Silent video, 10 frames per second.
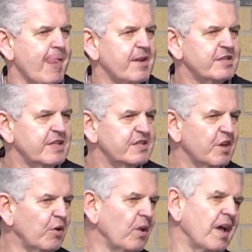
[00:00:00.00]
to this
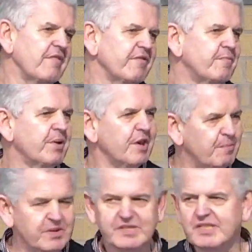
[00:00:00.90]
whole life
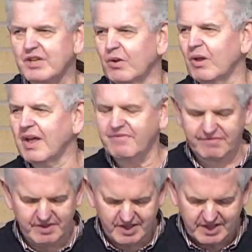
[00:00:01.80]
purpose, this whole
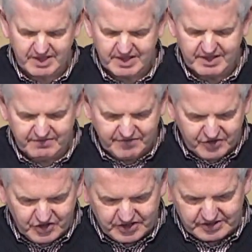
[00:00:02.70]
life
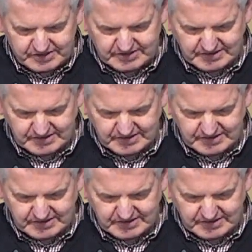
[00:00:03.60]
vision.